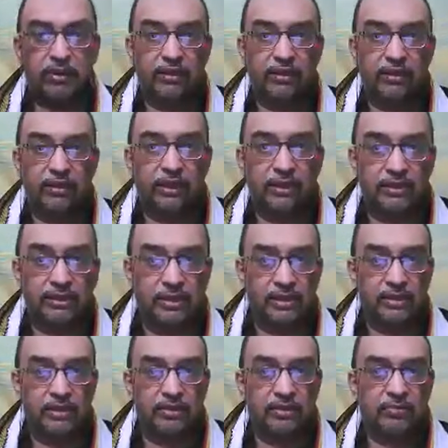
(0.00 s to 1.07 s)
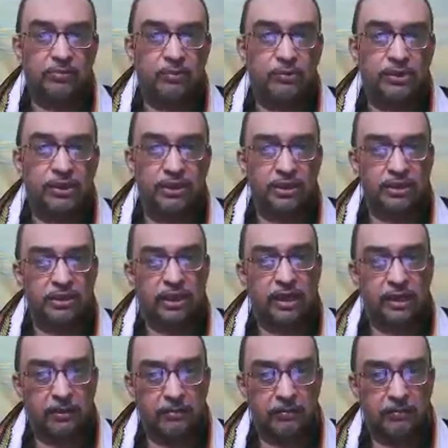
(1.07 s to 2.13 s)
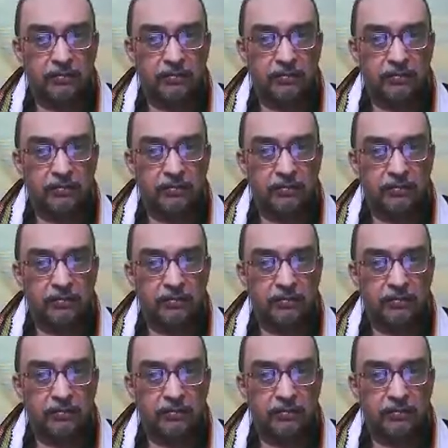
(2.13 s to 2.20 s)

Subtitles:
that the sun moves in the sky.